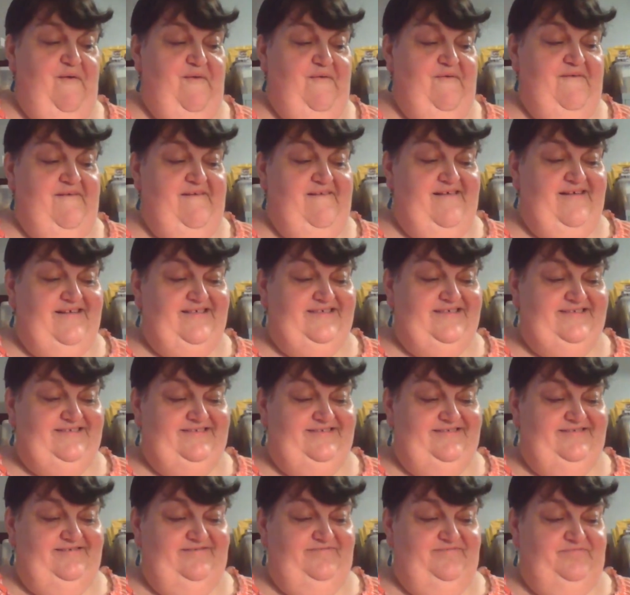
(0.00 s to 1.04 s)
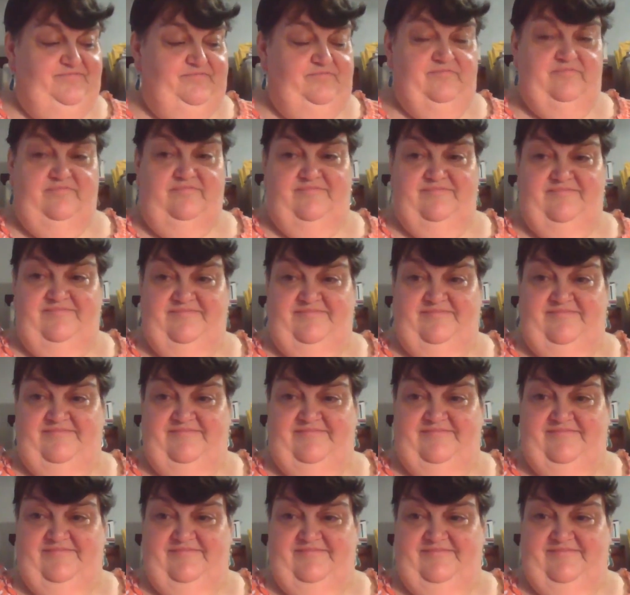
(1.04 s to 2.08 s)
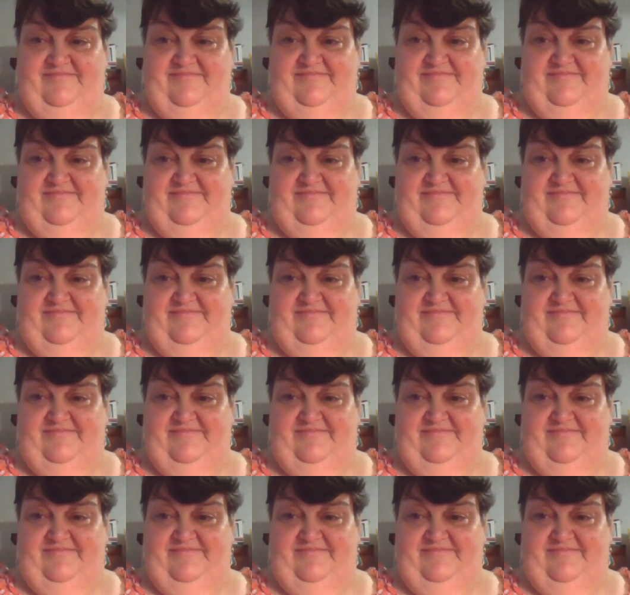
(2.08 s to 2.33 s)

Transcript: Nobody speaks.